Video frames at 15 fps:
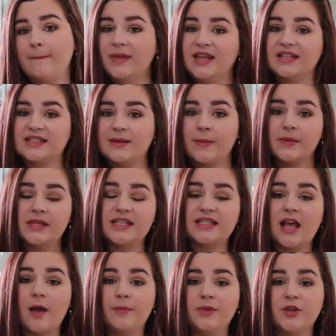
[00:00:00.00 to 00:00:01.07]
pick some of
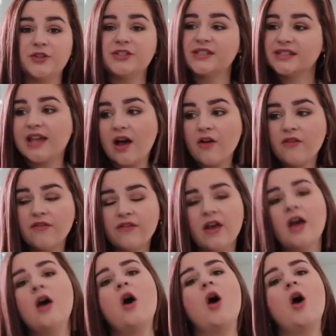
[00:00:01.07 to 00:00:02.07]
these up yourself.